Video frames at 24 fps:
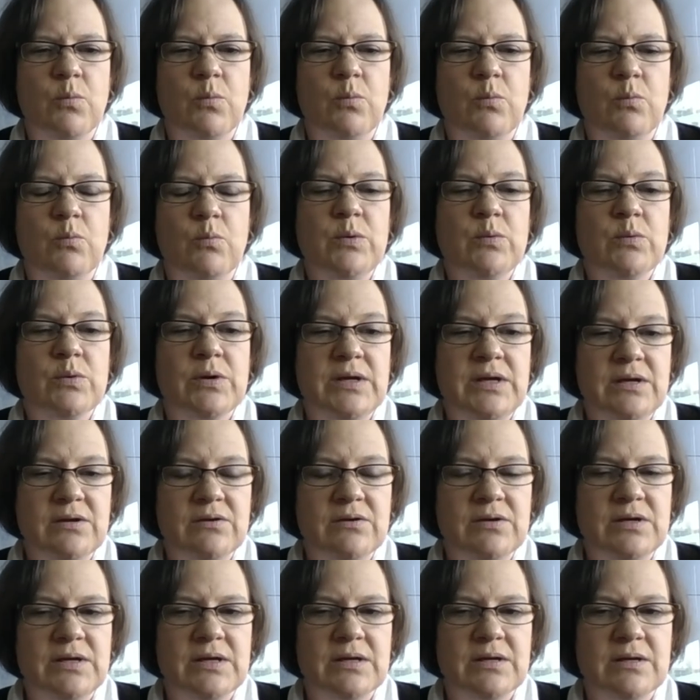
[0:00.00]
we were
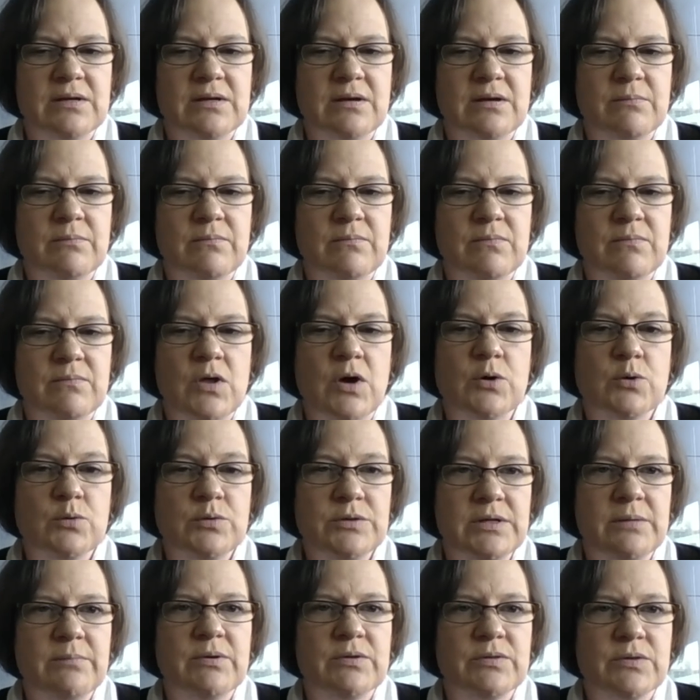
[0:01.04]
hearing not
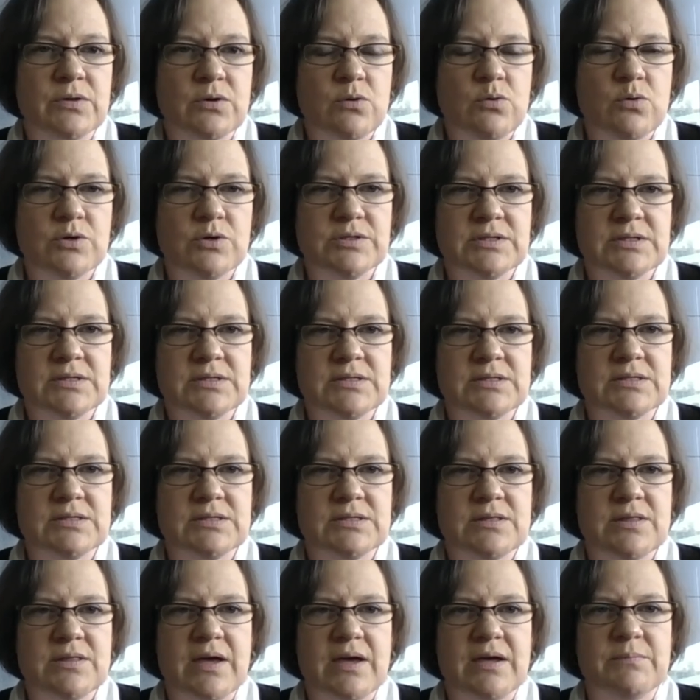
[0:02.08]
only about the courses
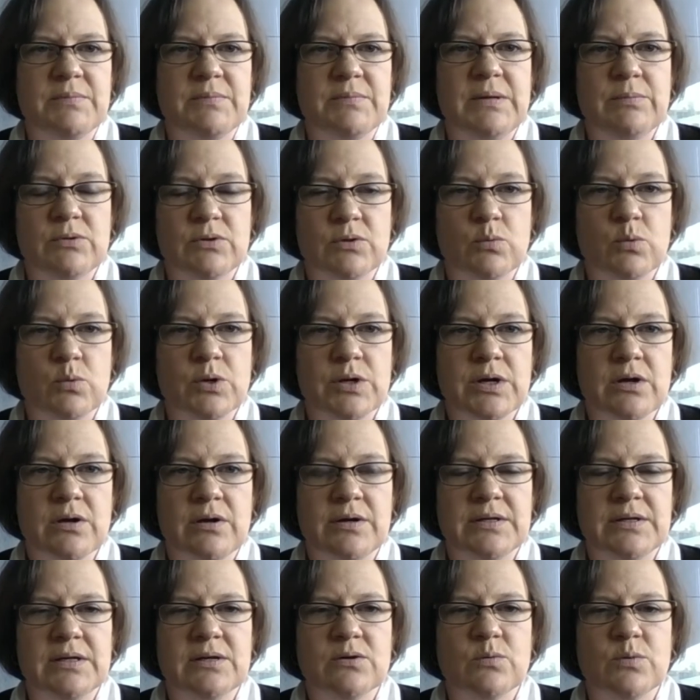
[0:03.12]
that people are working
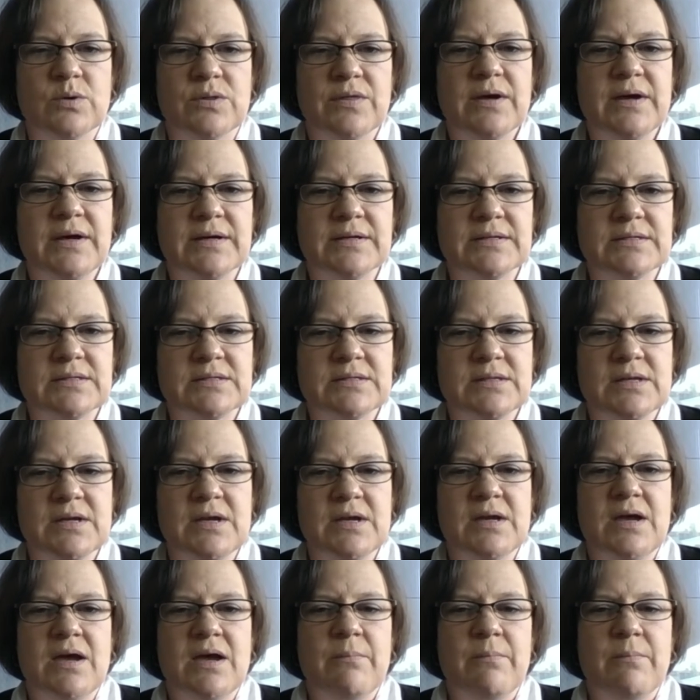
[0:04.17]
on here with us,
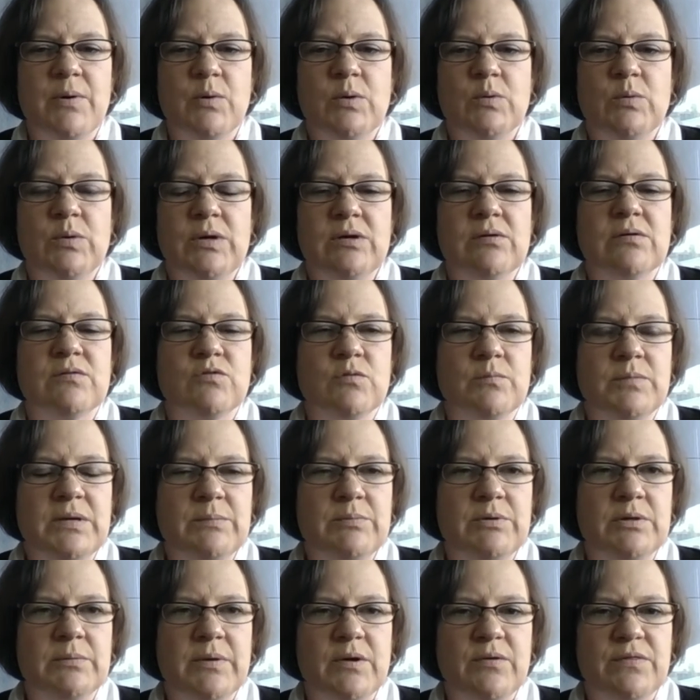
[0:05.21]
but we were hearing from
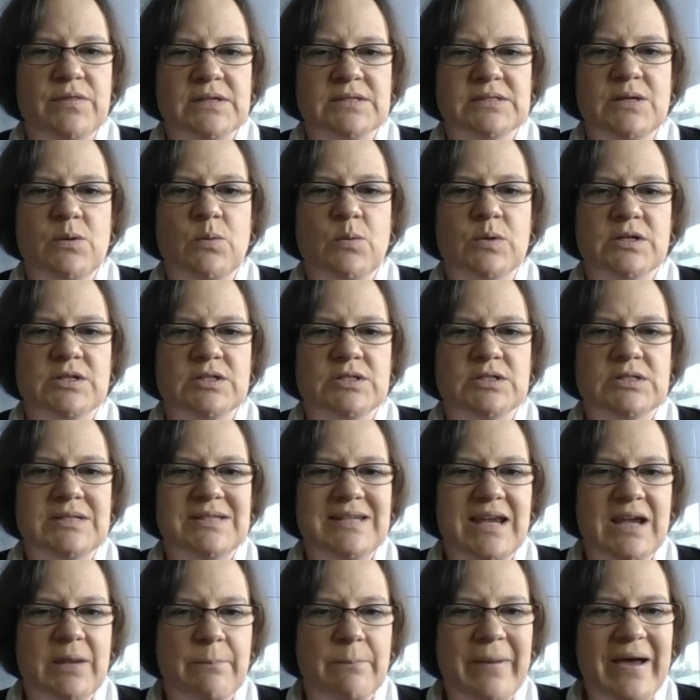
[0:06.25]
people about things they wanted to
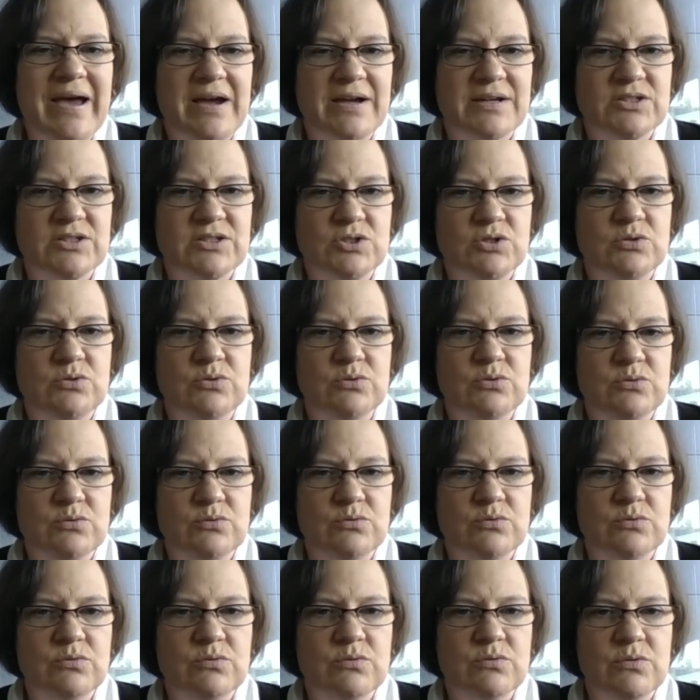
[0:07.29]
take back
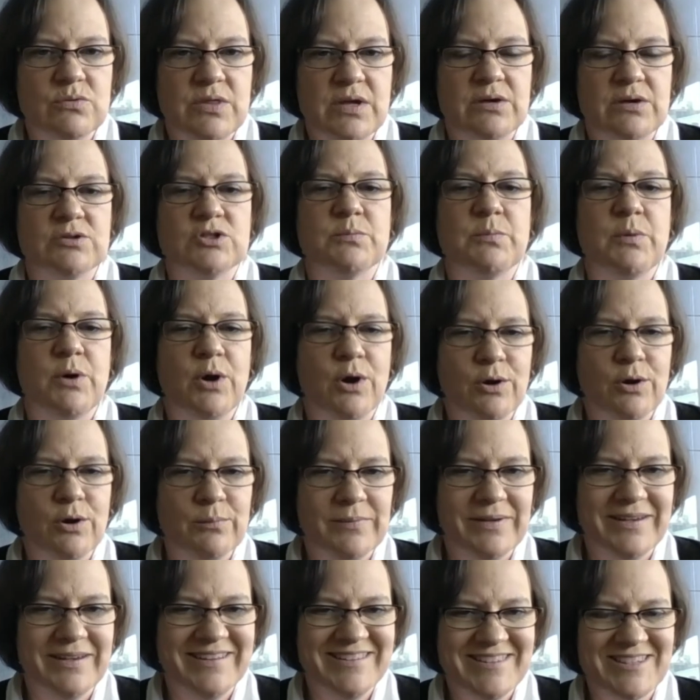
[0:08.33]
to their
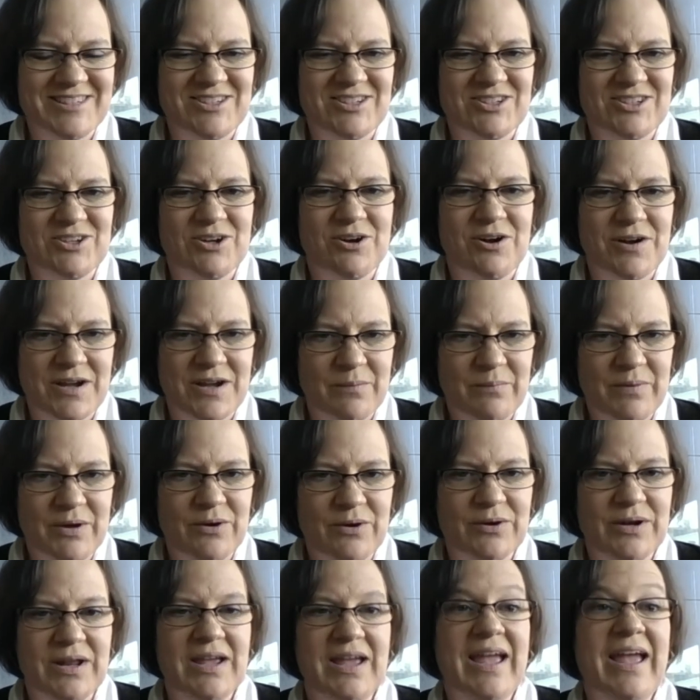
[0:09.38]
departments to talk
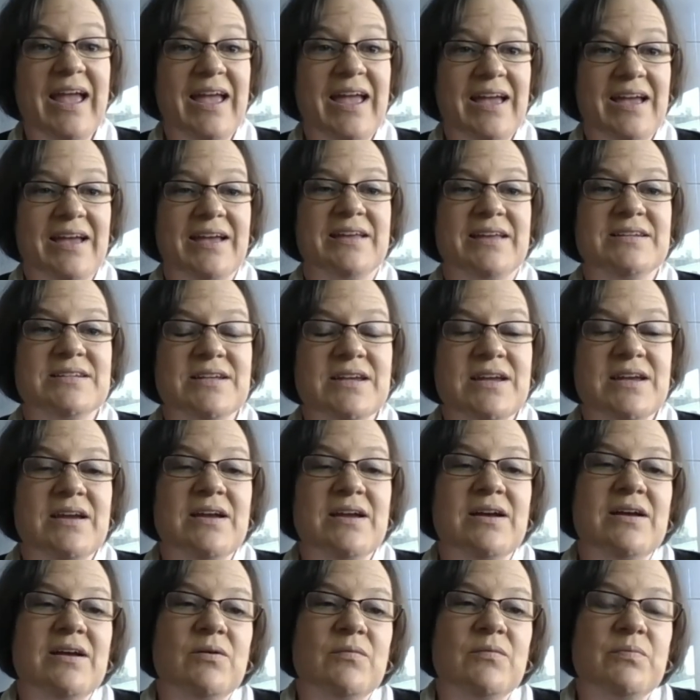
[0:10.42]
about. And
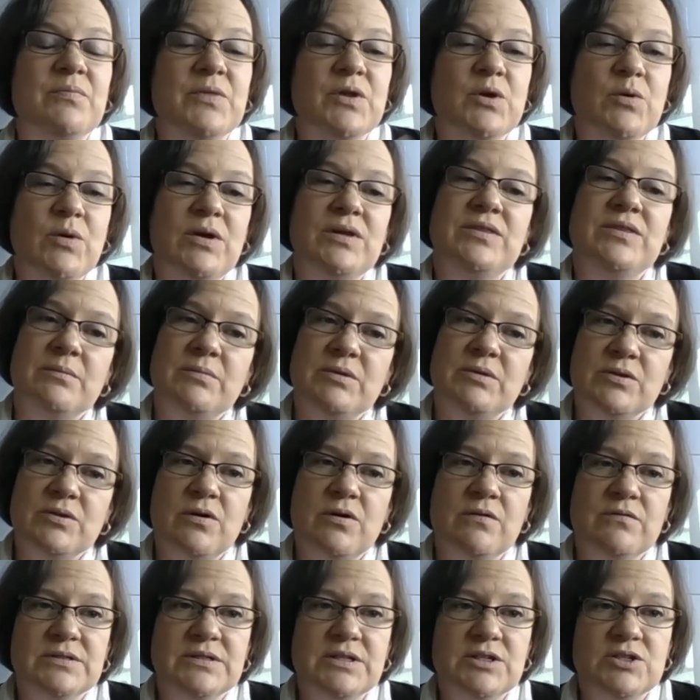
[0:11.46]
the great thing about the
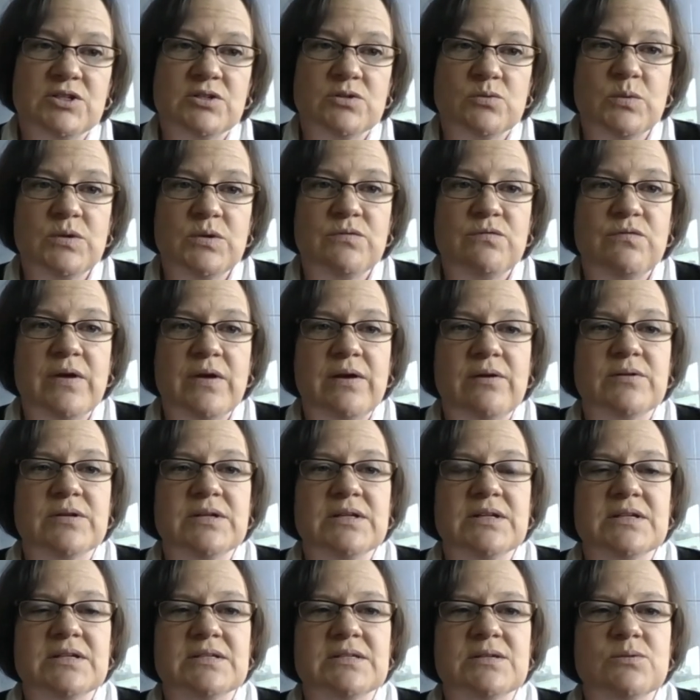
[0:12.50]
conversations we've found
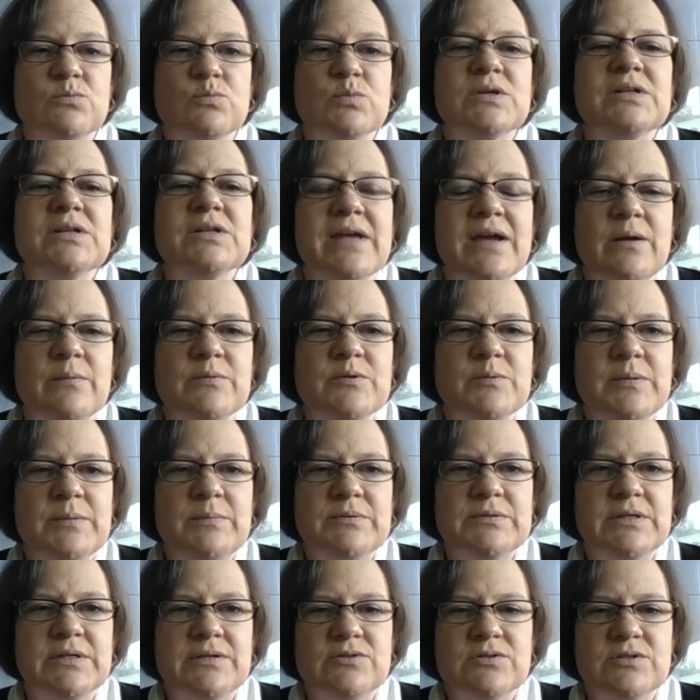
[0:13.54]
is it really helps people
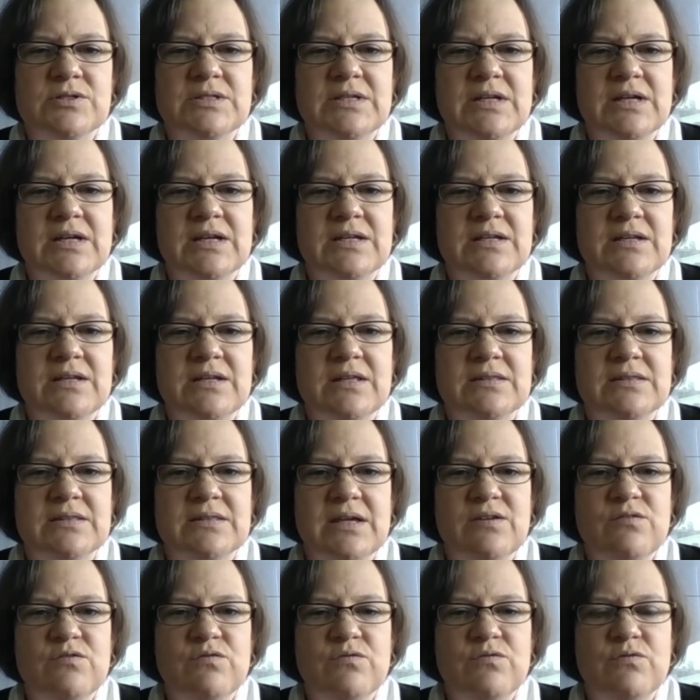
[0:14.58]
to understand that
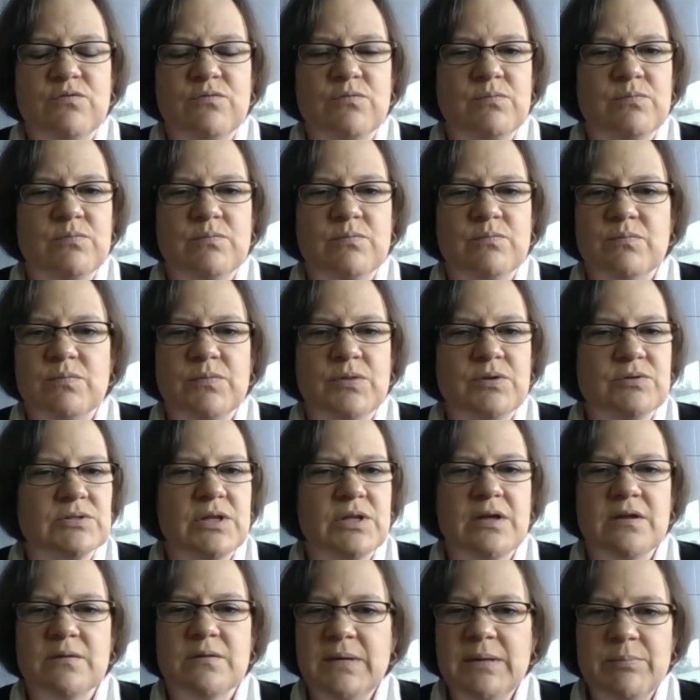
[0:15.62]
they've there's a
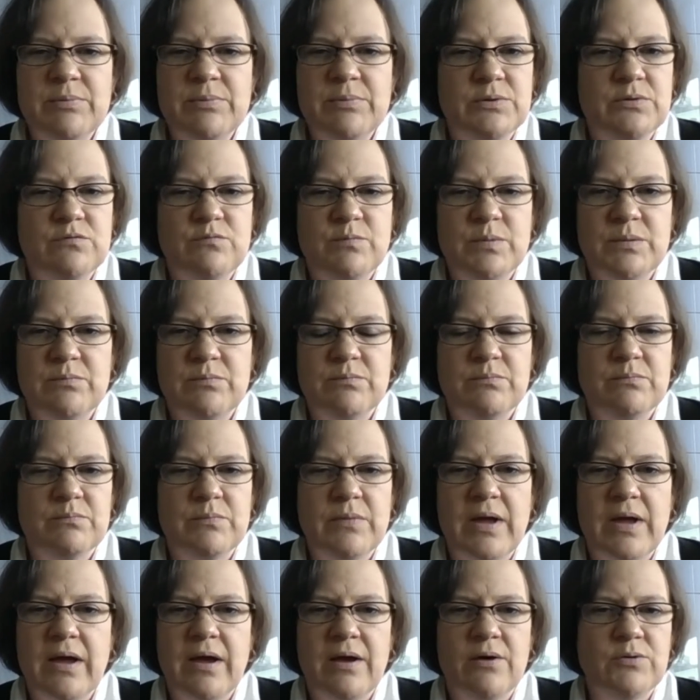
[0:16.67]
lot of people who've been
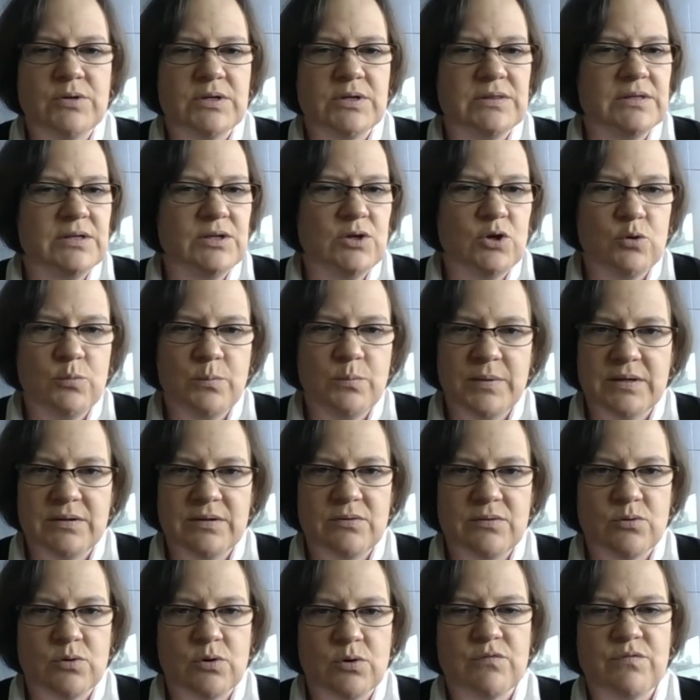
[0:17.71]
out in the
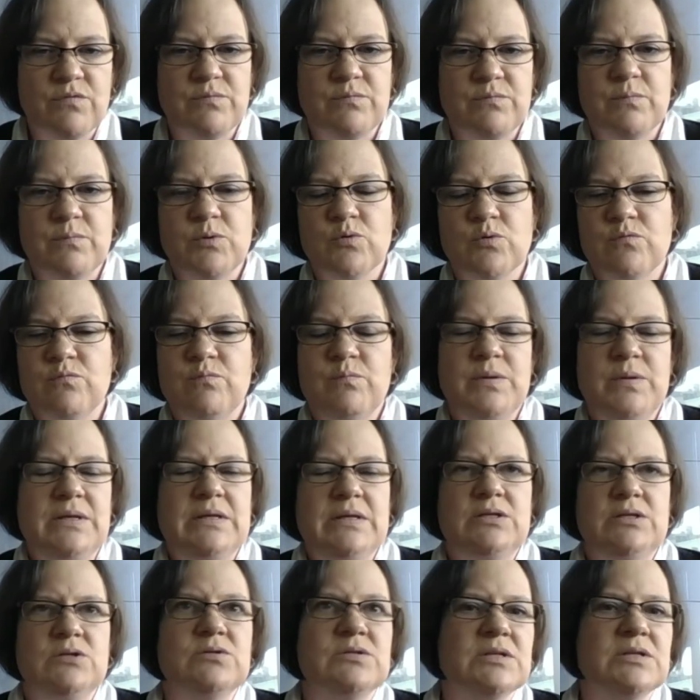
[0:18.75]
open or have,
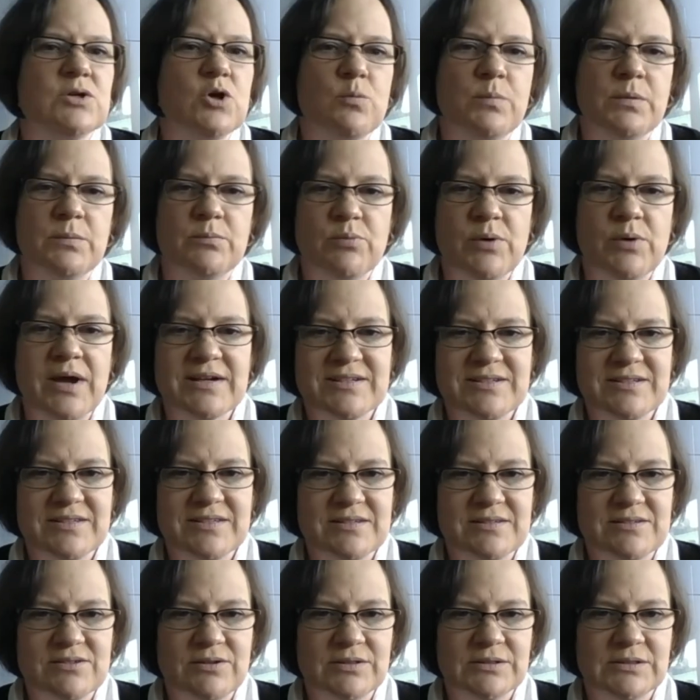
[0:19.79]
been using open
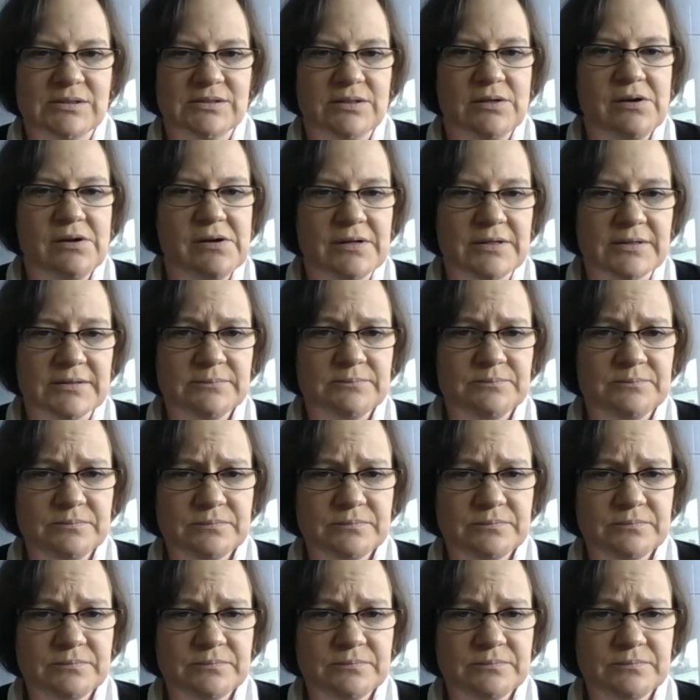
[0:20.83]
practices all along